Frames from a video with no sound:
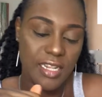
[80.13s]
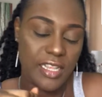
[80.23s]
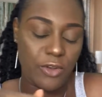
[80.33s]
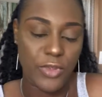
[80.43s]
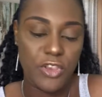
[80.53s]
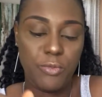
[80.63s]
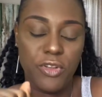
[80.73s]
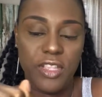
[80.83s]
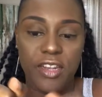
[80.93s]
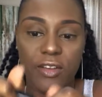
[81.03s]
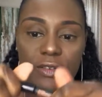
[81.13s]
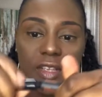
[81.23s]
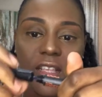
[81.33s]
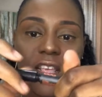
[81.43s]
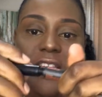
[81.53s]
And then when you pull it out,
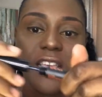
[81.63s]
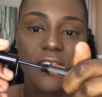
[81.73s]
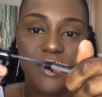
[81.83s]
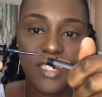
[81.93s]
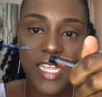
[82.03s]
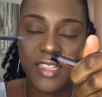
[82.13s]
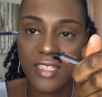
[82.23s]
it looks like